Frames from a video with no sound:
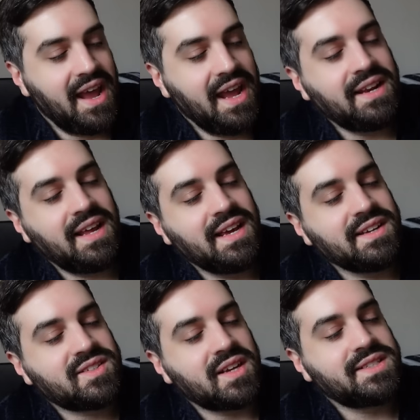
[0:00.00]
It
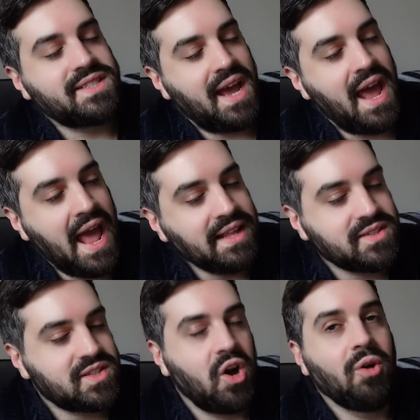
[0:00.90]
is
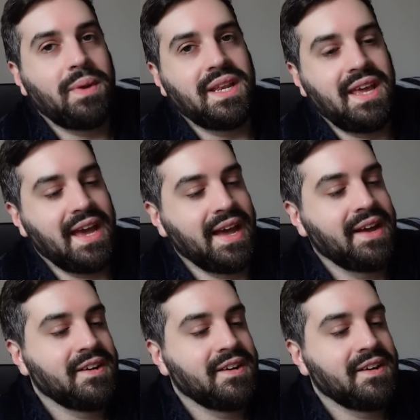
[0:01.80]
tense up in here.